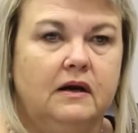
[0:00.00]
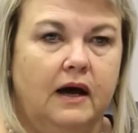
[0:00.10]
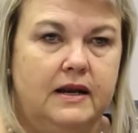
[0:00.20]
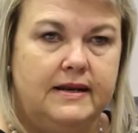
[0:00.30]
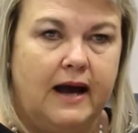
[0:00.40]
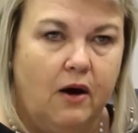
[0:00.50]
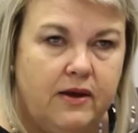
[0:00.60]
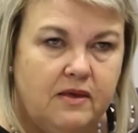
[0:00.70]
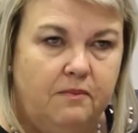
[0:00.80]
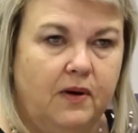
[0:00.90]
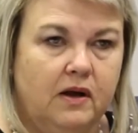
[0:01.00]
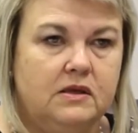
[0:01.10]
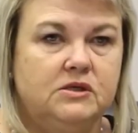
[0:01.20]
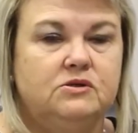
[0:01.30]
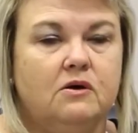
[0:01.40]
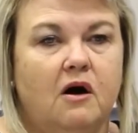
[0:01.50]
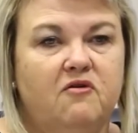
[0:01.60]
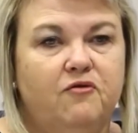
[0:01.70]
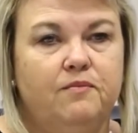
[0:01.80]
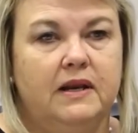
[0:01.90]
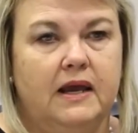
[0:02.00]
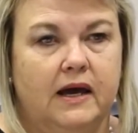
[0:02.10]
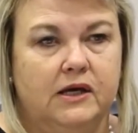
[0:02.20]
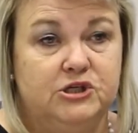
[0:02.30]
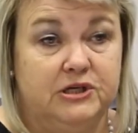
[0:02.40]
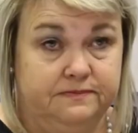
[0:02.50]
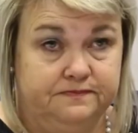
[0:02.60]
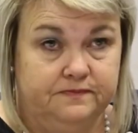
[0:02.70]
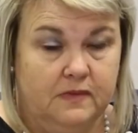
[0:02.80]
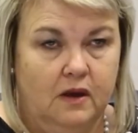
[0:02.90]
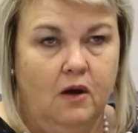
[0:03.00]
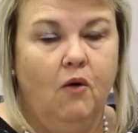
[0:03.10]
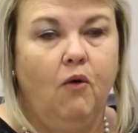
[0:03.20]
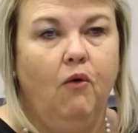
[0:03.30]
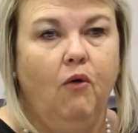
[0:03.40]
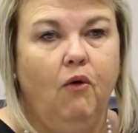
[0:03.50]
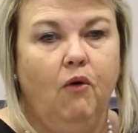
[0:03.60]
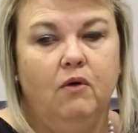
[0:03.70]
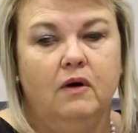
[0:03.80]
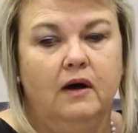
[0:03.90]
allowing the parties to go for mediation, or